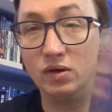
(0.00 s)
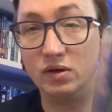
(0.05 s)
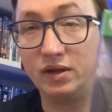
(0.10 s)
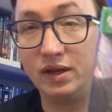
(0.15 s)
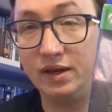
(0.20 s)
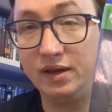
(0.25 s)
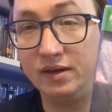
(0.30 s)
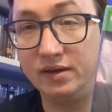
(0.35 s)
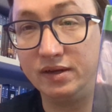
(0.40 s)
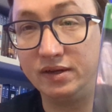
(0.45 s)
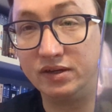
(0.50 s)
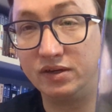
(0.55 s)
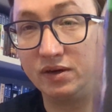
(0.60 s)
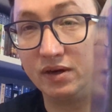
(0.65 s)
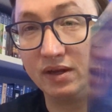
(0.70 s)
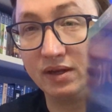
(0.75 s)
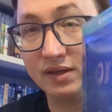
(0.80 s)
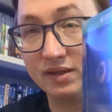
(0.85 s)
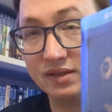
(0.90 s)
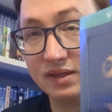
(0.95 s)
looking edition,
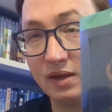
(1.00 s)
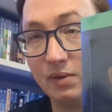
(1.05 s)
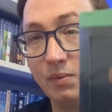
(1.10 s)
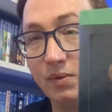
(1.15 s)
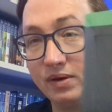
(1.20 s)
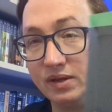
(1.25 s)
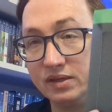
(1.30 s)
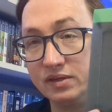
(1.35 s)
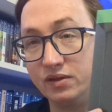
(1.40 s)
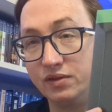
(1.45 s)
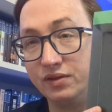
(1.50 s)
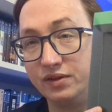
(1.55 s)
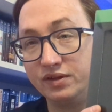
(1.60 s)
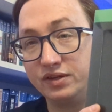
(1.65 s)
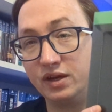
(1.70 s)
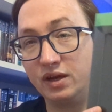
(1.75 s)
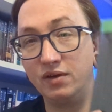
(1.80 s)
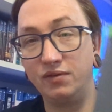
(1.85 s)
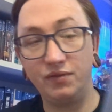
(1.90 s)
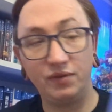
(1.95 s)
like I say. When it's on the
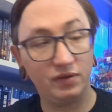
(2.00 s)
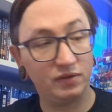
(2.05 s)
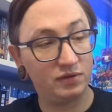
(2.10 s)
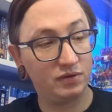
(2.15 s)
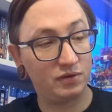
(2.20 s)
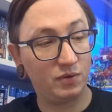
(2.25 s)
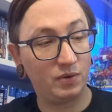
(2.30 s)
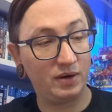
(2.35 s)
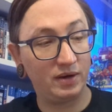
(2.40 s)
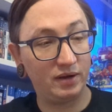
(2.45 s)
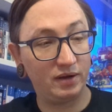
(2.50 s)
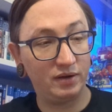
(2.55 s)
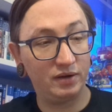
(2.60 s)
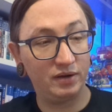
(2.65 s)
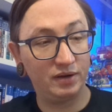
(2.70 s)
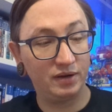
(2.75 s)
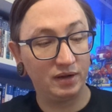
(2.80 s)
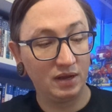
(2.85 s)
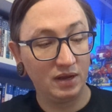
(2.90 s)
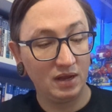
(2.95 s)
shelf, it looks quite
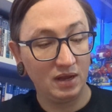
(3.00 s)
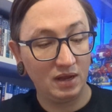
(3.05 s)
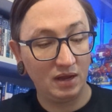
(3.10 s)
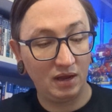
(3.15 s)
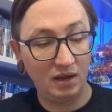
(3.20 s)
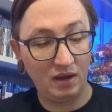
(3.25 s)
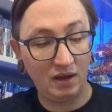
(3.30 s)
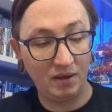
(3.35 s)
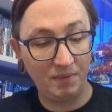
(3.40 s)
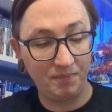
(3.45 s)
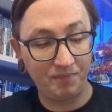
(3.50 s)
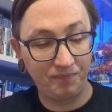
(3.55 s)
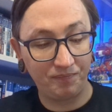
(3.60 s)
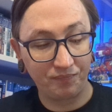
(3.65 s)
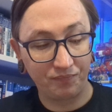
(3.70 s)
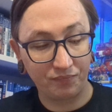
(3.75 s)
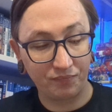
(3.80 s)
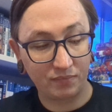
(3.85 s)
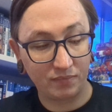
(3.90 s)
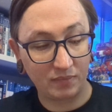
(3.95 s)
good.
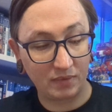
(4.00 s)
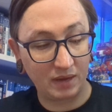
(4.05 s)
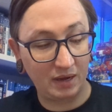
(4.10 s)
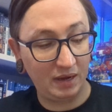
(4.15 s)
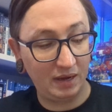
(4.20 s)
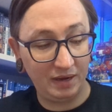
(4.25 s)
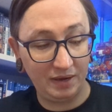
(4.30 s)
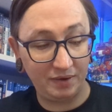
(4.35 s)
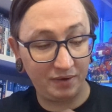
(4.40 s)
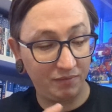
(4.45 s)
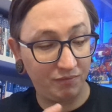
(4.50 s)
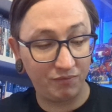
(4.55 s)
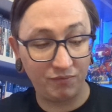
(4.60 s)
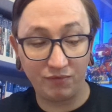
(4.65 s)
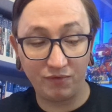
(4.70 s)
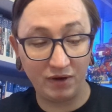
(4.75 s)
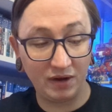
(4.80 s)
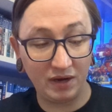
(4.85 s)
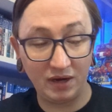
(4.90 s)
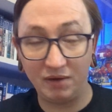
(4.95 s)
And
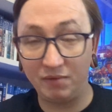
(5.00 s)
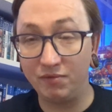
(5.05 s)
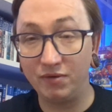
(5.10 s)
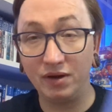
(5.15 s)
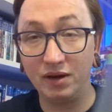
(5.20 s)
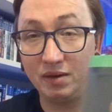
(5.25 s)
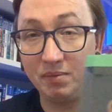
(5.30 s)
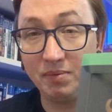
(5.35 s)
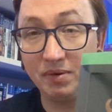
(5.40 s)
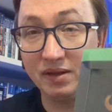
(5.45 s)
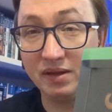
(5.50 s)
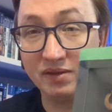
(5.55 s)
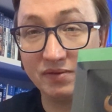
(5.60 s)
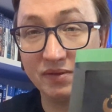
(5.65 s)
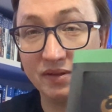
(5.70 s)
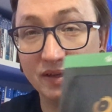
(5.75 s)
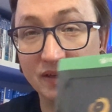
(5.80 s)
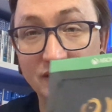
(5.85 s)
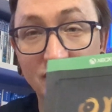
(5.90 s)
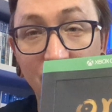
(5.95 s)
really, really pleased
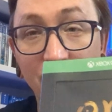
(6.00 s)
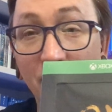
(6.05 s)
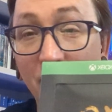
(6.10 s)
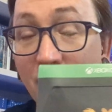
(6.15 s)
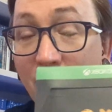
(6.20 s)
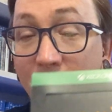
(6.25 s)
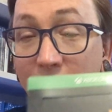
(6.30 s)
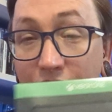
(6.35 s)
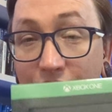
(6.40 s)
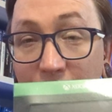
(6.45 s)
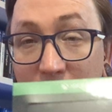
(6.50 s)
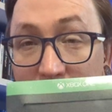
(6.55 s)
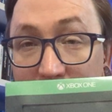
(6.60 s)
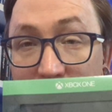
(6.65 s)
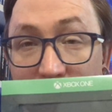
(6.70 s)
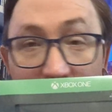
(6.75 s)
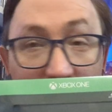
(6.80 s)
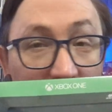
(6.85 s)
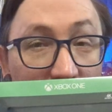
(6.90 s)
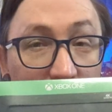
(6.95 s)
with this. So thanks
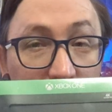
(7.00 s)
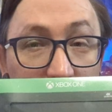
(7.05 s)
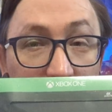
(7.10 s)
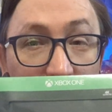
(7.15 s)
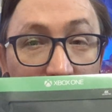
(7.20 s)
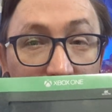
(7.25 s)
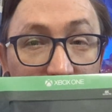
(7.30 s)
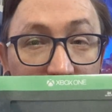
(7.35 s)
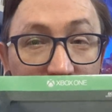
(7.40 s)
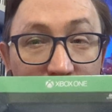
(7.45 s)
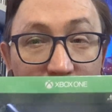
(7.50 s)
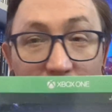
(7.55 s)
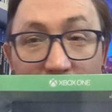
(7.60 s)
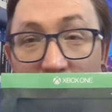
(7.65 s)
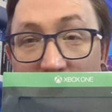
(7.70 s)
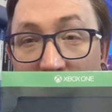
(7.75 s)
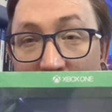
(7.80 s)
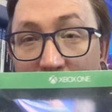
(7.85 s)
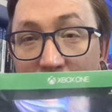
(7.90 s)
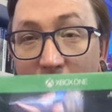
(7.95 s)
again, Gordon.
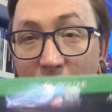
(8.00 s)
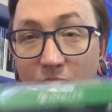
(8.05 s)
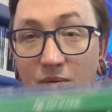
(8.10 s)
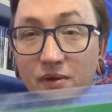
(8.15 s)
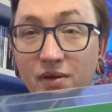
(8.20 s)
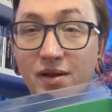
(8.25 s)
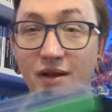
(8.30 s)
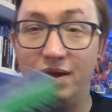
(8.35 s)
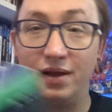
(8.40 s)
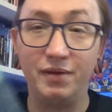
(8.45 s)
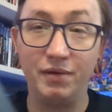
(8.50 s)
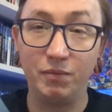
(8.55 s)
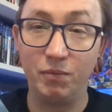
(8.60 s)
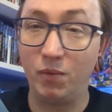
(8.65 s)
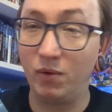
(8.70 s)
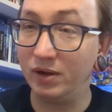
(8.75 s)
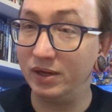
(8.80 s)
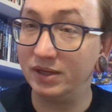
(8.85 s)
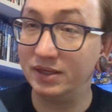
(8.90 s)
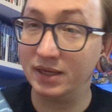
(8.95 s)
I know
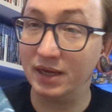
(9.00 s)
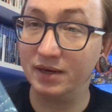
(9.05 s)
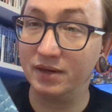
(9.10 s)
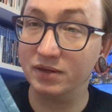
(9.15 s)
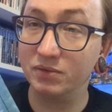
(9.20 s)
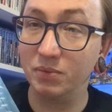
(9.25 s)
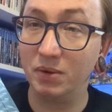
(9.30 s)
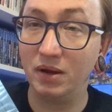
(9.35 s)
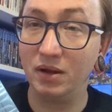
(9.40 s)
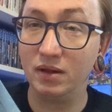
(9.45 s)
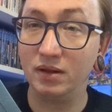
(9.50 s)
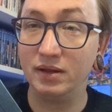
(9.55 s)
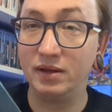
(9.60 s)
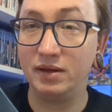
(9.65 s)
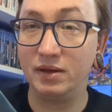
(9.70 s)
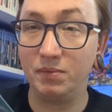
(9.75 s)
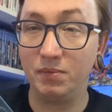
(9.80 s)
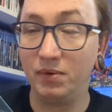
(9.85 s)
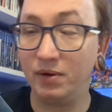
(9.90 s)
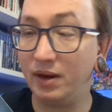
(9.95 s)
what he said as well, he
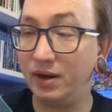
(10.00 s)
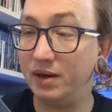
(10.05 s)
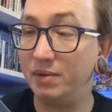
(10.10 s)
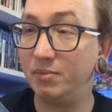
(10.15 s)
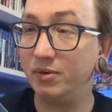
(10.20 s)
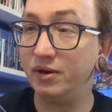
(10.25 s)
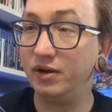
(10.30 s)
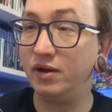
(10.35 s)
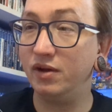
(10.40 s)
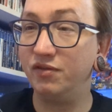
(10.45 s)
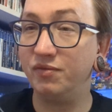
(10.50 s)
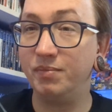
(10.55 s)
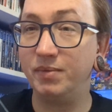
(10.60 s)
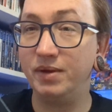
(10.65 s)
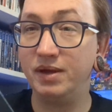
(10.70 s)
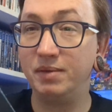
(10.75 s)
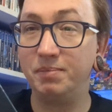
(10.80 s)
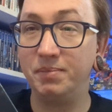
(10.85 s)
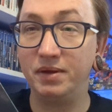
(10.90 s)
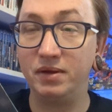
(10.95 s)
didn't want any money off
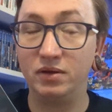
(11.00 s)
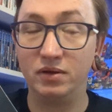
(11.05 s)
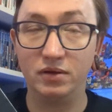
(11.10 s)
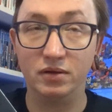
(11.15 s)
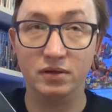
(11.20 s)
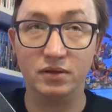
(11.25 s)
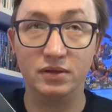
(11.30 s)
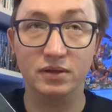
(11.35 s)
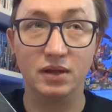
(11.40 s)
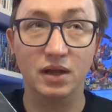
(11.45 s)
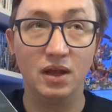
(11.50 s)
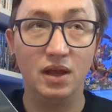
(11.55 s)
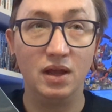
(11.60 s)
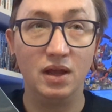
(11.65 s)
me, because